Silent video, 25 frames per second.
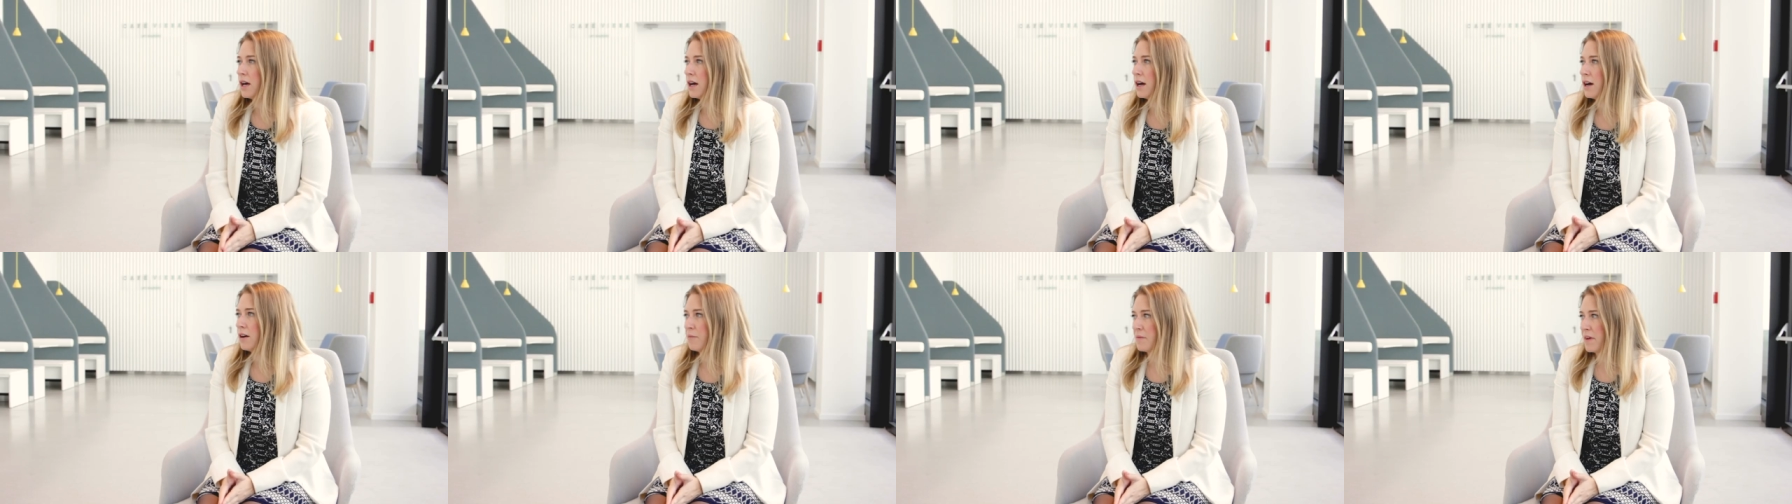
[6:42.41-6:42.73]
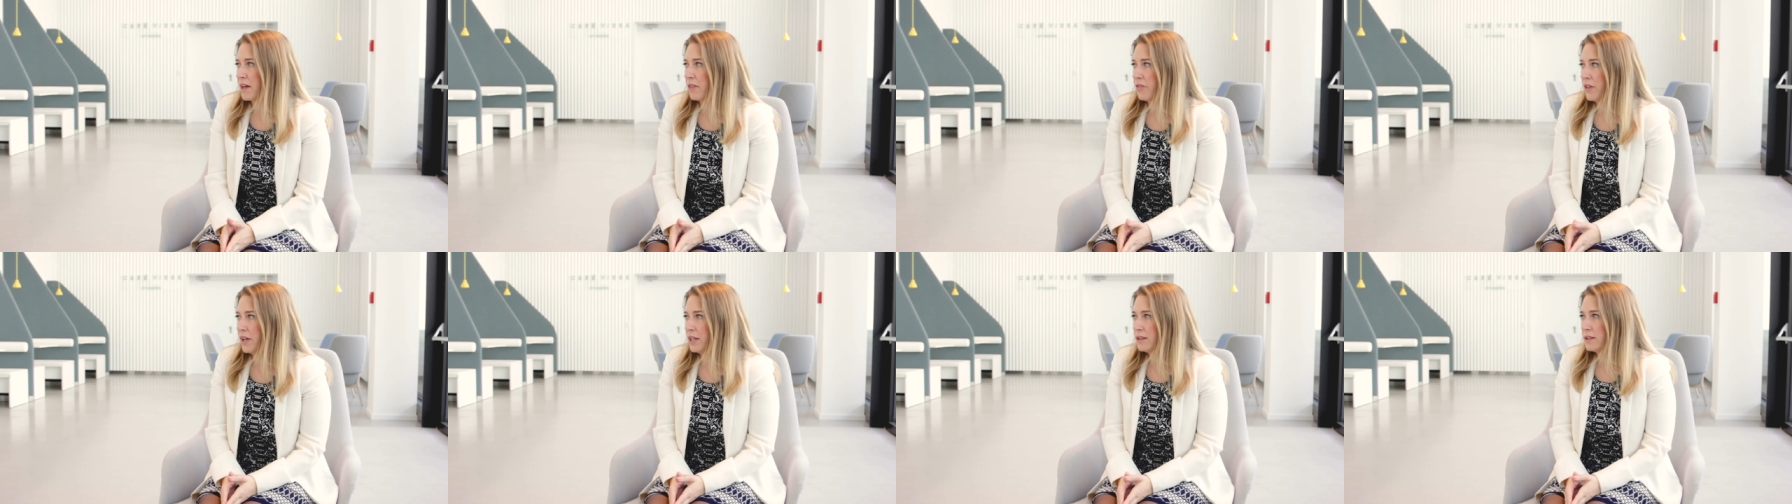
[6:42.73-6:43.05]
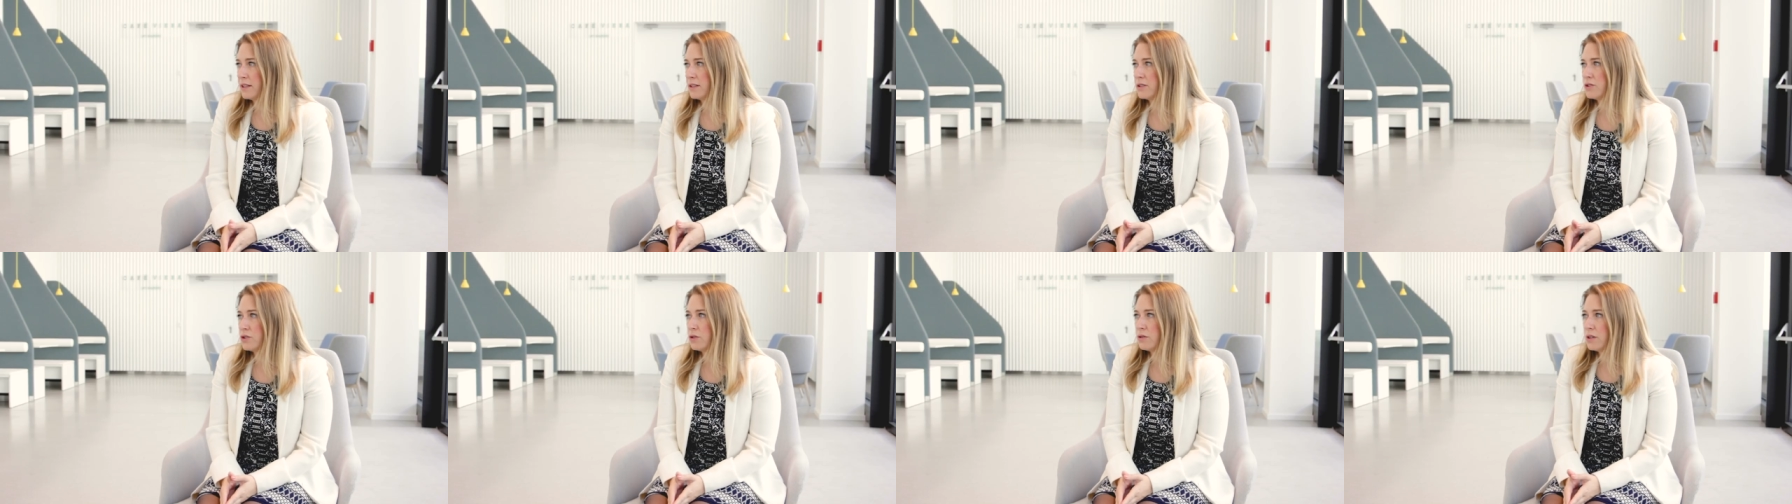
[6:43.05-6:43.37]
Um, I think
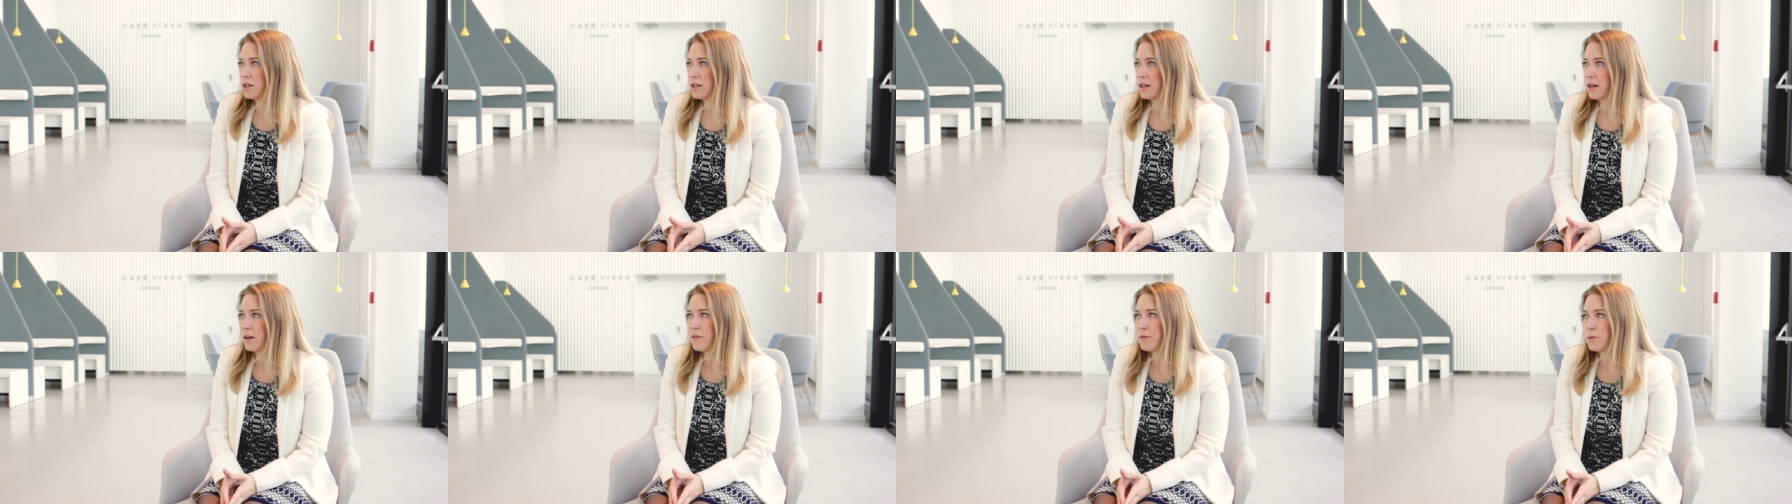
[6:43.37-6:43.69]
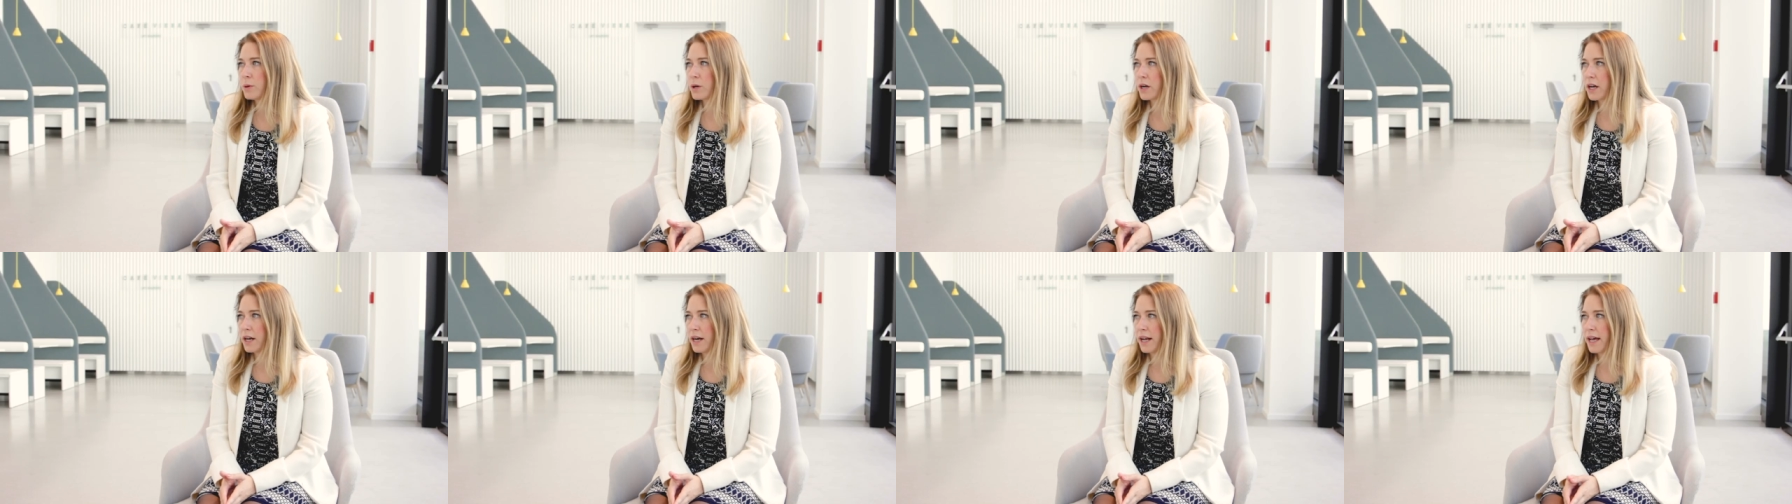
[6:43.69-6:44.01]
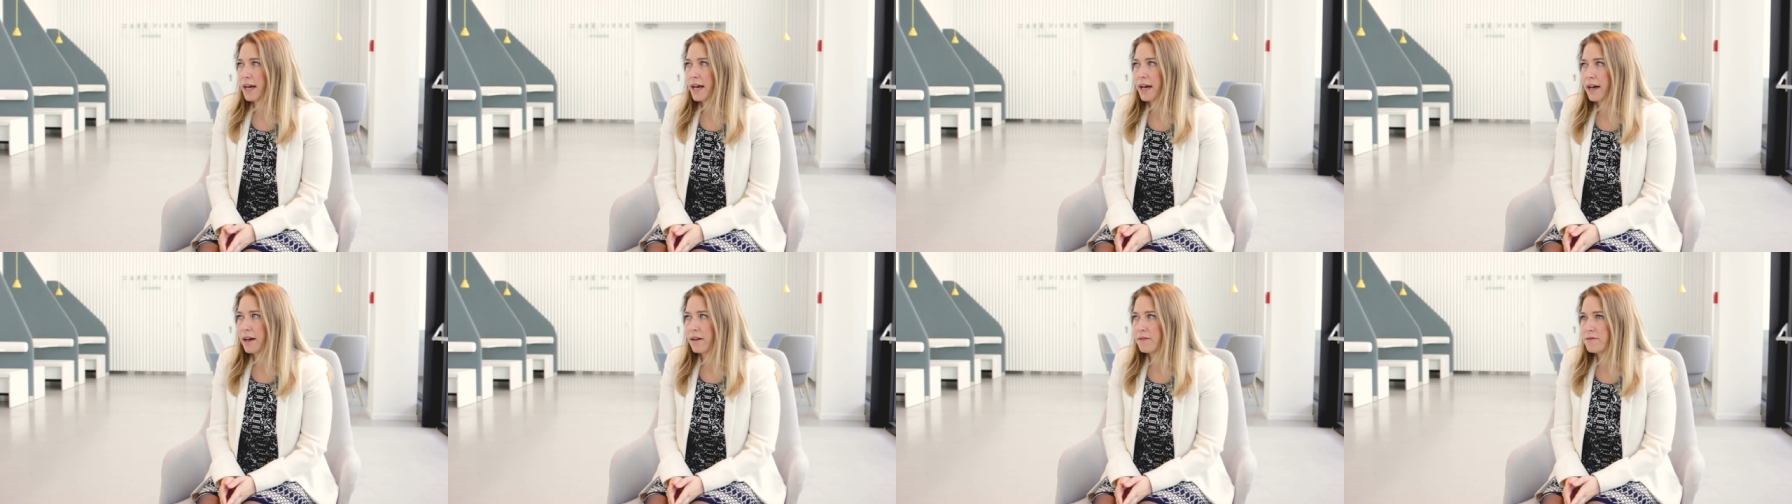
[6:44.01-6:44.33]
that soon enough we're going to
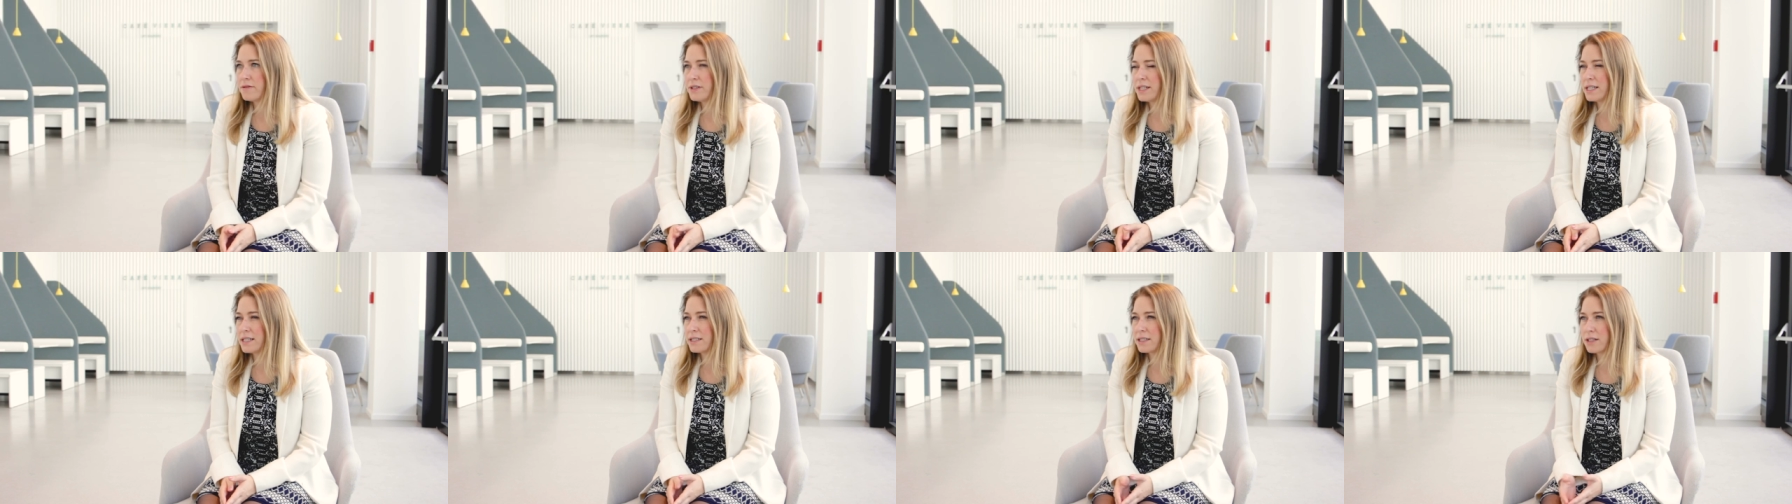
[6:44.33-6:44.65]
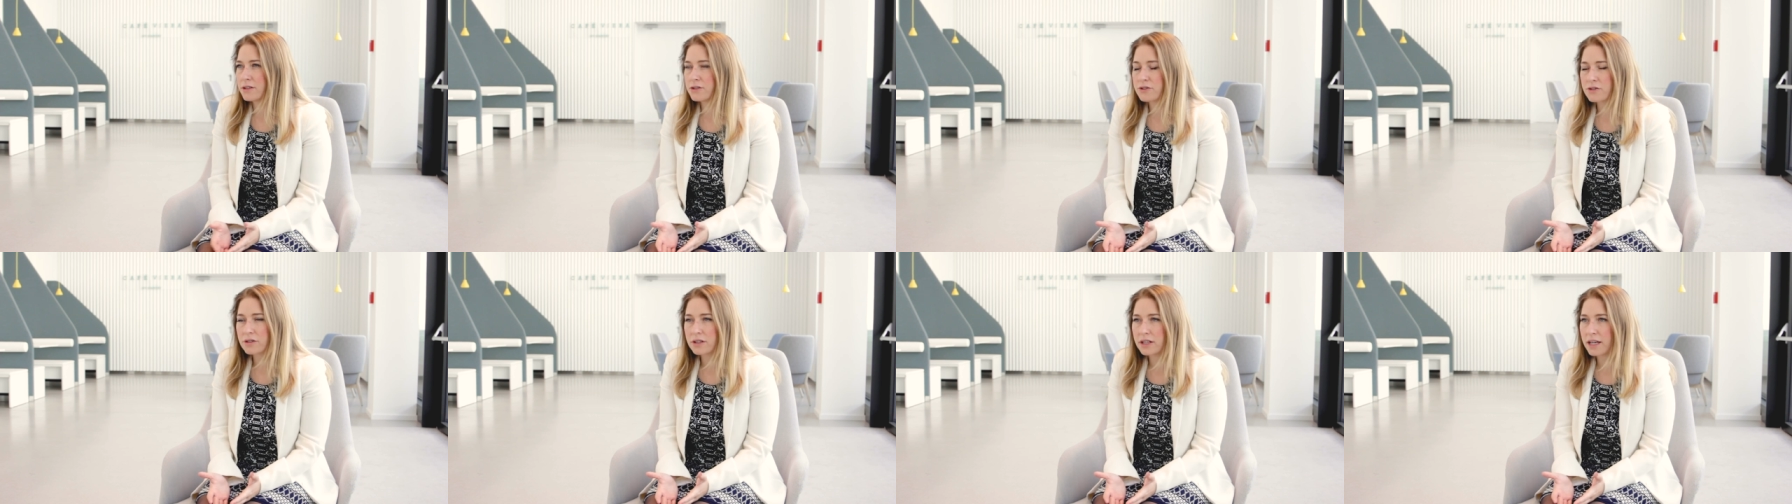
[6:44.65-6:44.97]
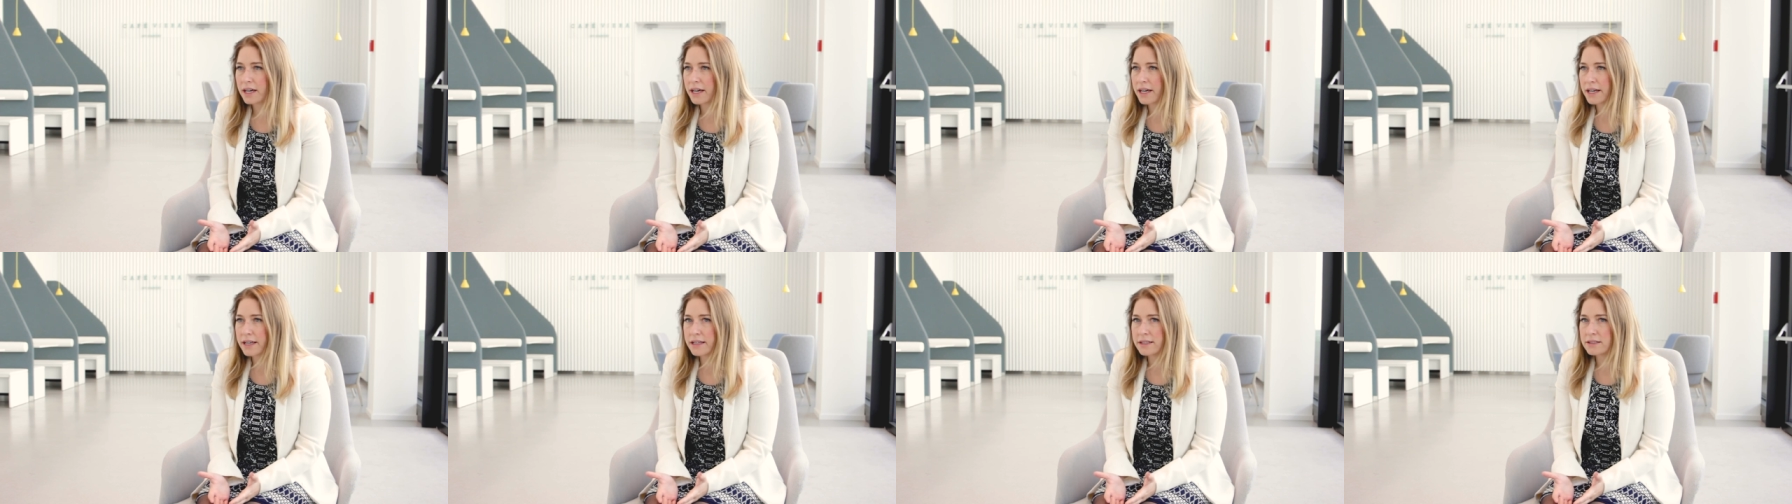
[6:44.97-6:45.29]
have
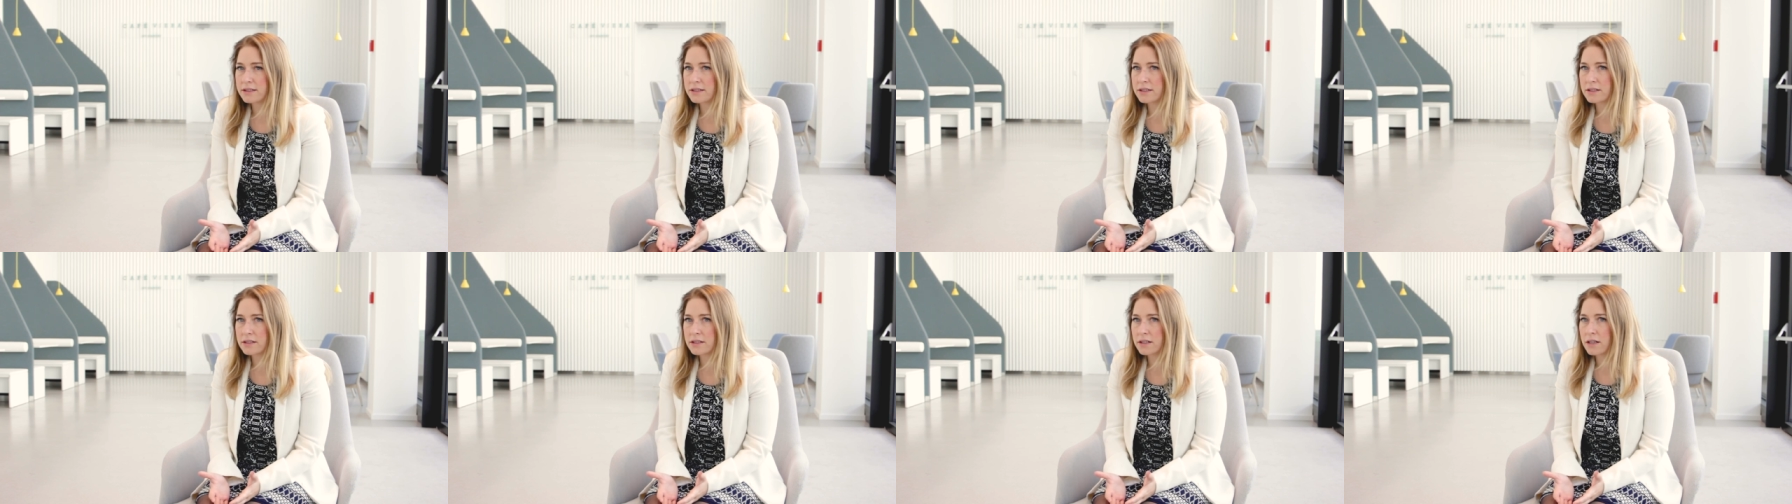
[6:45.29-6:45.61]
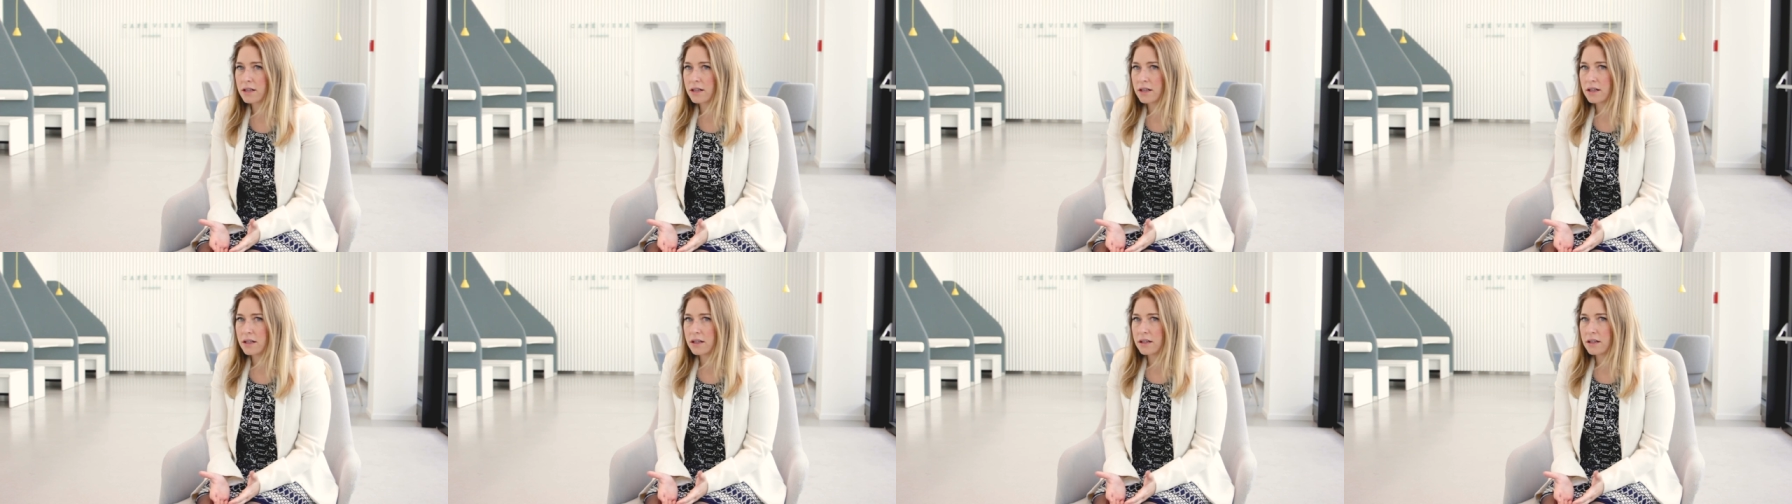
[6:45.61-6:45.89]
decentralized